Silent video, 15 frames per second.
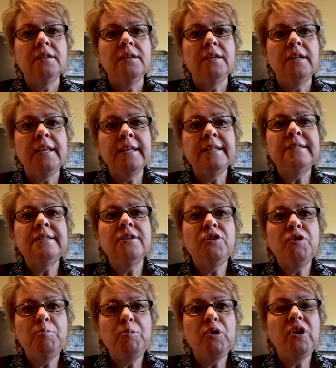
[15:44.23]
Is the
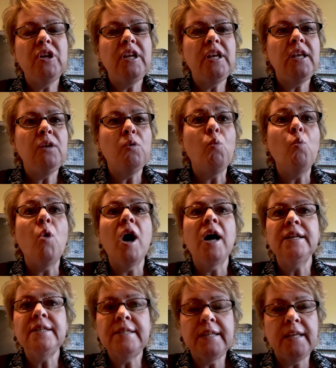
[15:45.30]
community
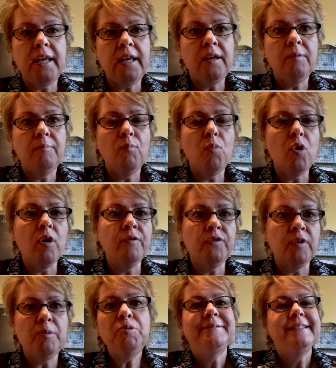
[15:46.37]
wanting more
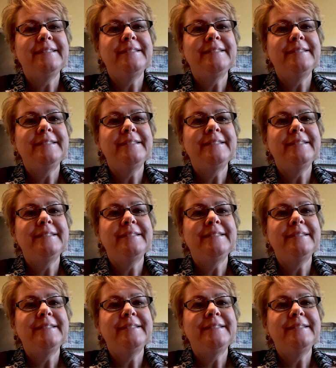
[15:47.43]
phlebotomy?